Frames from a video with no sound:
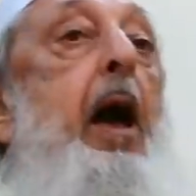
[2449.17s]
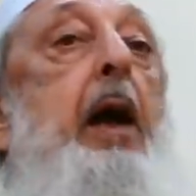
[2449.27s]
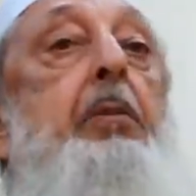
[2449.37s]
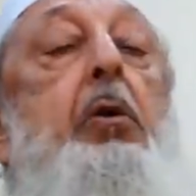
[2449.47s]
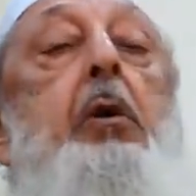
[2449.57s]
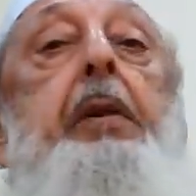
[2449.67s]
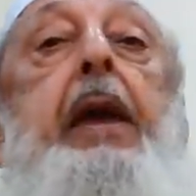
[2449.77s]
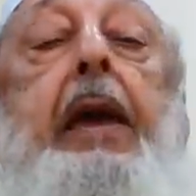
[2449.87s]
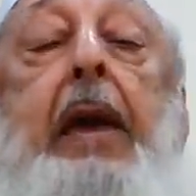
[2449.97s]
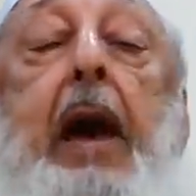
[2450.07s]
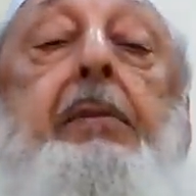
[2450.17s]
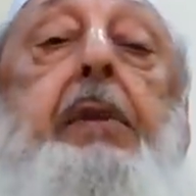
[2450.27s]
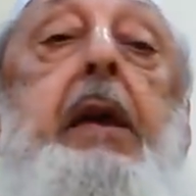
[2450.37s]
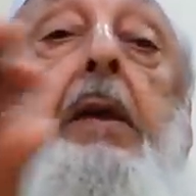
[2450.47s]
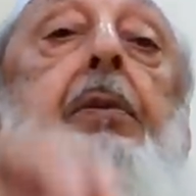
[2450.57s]
I'm
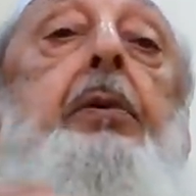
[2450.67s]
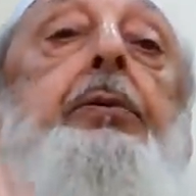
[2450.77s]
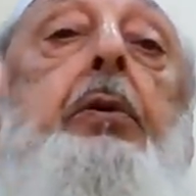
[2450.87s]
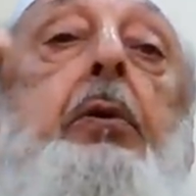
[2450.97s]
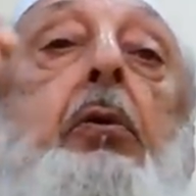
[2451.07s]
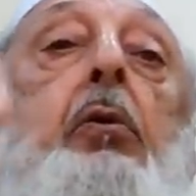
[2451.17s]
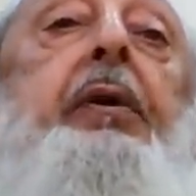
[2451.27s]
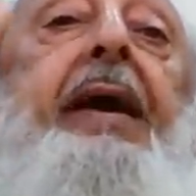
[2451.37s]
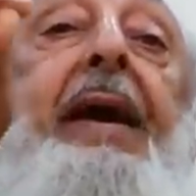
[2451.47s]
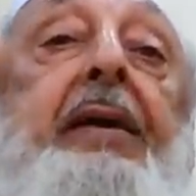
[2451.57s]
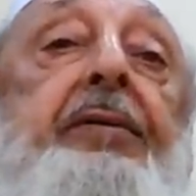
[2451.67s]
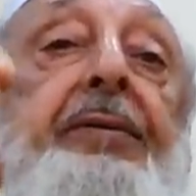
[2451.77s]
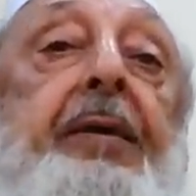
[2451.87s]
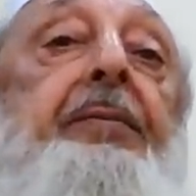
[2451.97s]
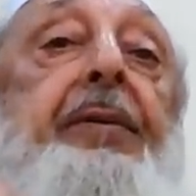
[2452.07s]
able to locate
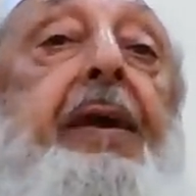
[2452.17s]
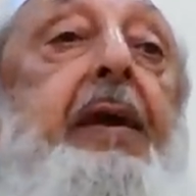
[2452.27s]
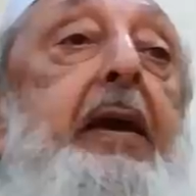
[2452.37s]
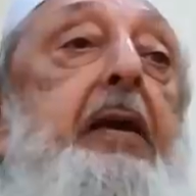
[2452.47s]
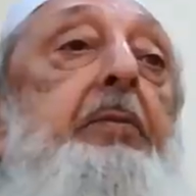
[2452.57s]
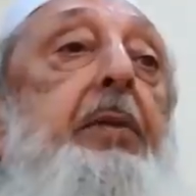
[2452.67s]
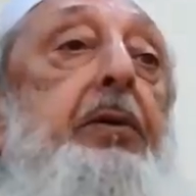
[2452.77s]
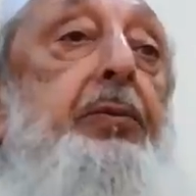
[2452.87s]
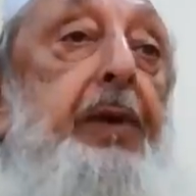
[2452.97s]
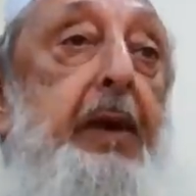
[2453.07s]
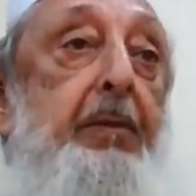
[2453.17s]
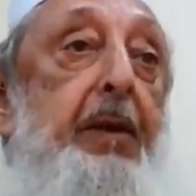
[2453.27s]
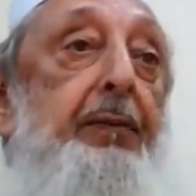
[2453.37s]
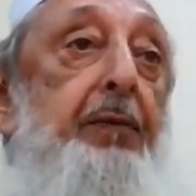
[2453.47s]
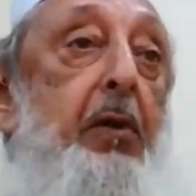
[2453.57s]
something in between
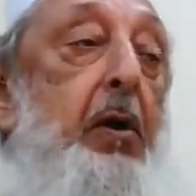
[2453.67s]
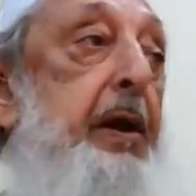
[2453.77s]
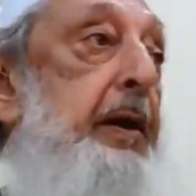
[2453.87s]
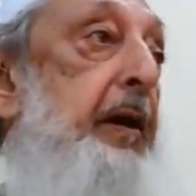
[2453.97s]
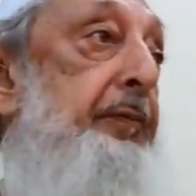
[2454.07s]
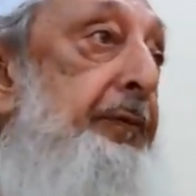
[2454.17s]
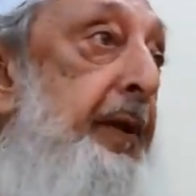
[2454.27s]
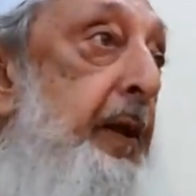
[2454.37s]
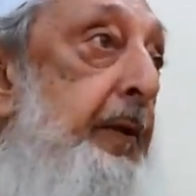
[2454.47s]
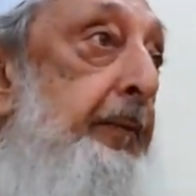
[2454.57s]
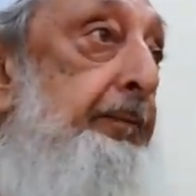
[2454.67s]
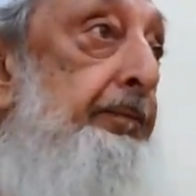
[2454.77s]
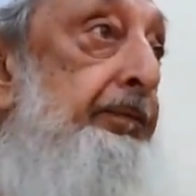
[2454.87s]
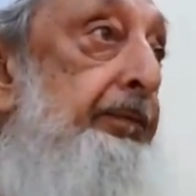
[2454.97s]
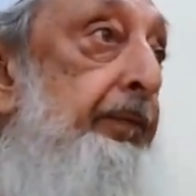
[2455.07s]
before and after,
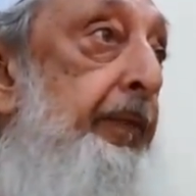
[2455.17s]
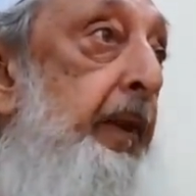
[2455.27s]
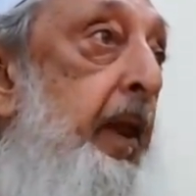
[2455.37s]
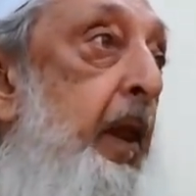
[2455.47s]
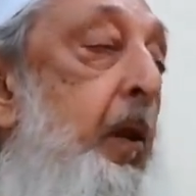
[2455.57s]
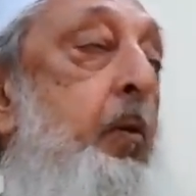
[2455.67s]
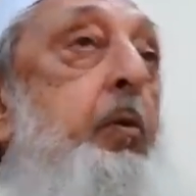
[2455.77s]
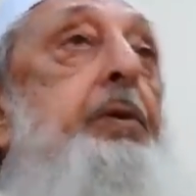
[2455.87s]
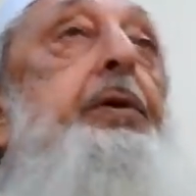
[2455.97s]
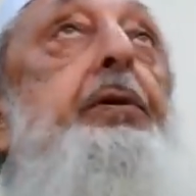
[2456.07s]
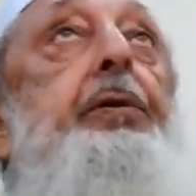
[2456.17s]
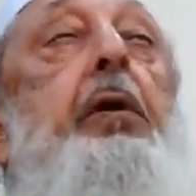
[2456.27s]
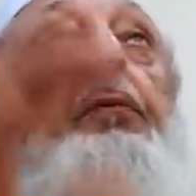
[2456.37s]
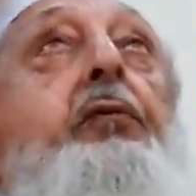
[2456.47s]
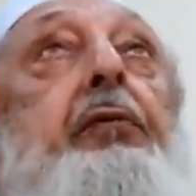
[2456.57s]
which is
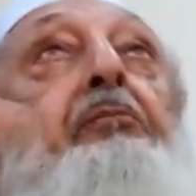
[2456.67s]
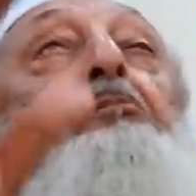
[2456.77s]
of